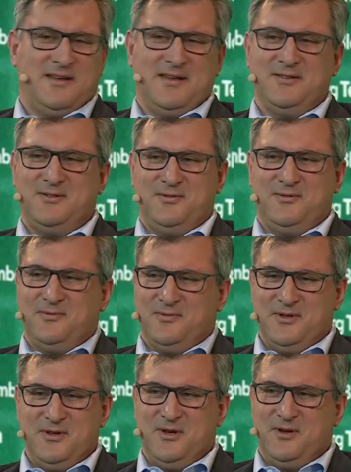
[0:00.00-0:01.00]
As you
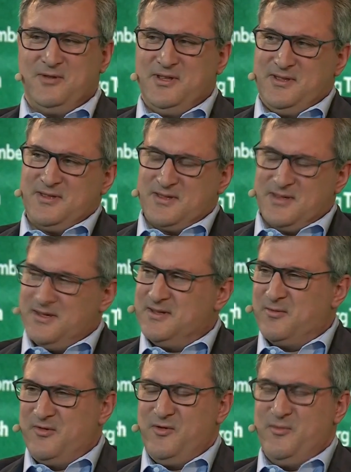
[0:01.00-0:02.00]
you know, and
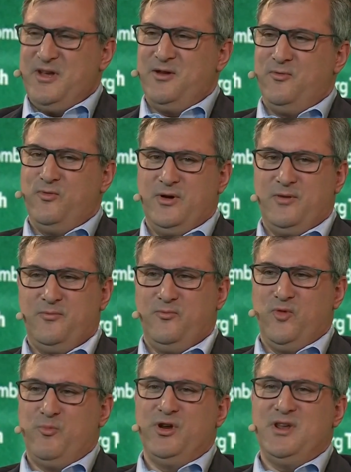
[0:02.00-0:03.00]
some of you may know, we're
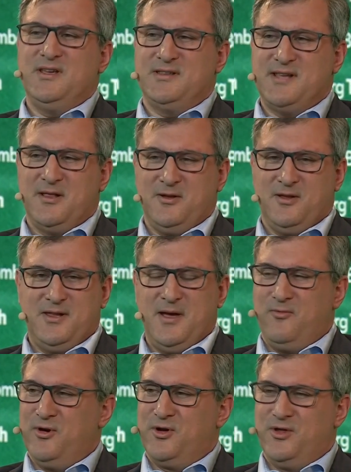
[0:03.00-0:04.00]
we're putting a cellular
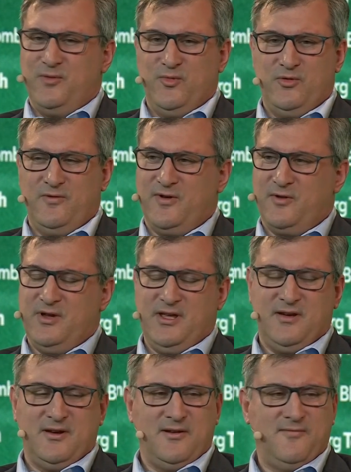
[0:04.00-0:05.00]
network on the moon
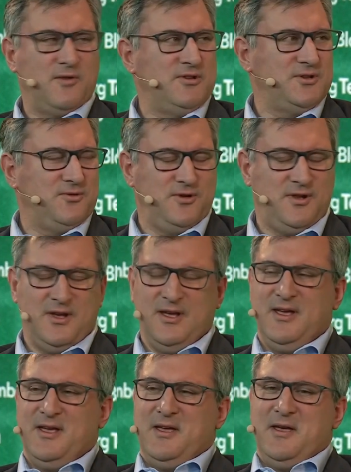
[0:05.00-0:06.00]
very uh, very soon.
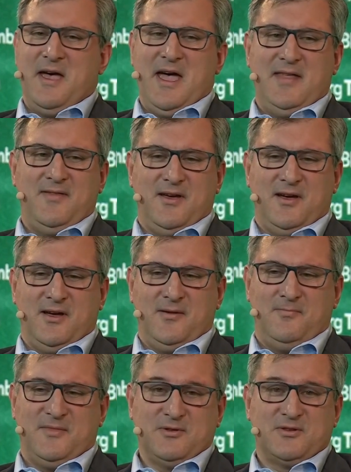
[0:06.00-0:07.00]
And
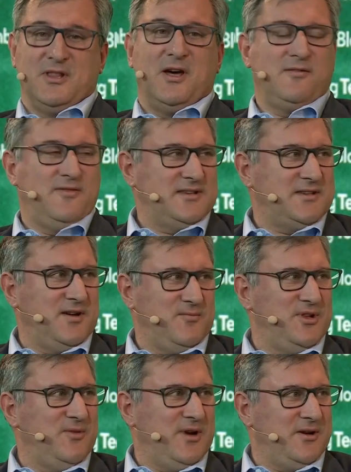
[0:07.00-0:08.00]
uh, there's a lot of
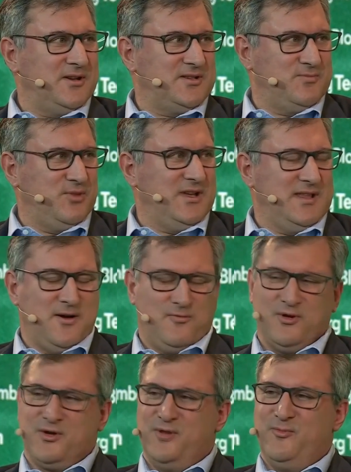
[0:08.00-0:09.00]
excitement about us putting a
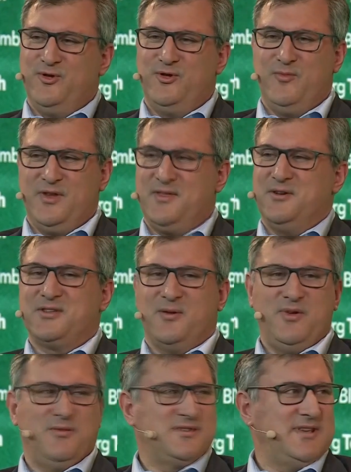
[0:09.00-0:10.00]
network on the moon, but there's some
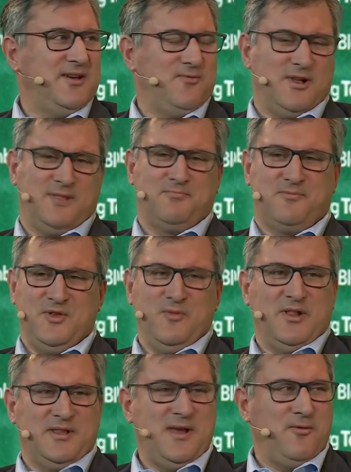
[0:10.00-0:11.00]
people saying, well, you
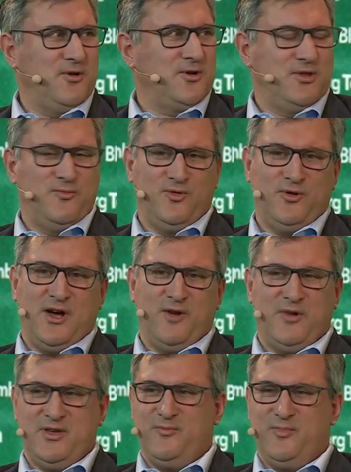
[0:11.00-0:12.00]
build a network on the moon, how
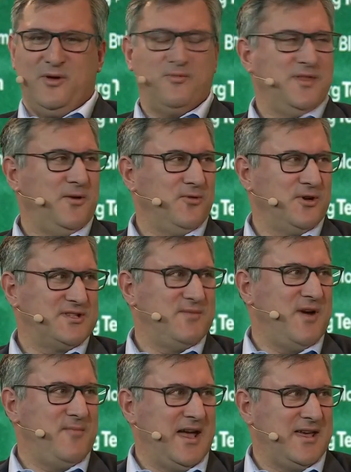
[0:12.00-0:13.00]
about you build one that works in
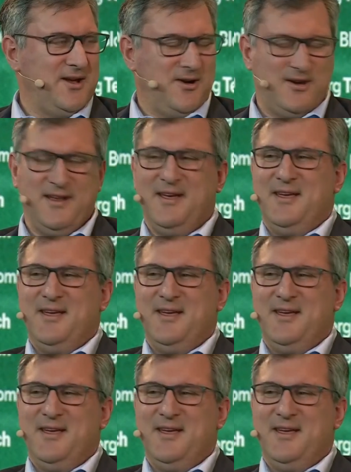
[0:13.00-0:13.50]
my backyard?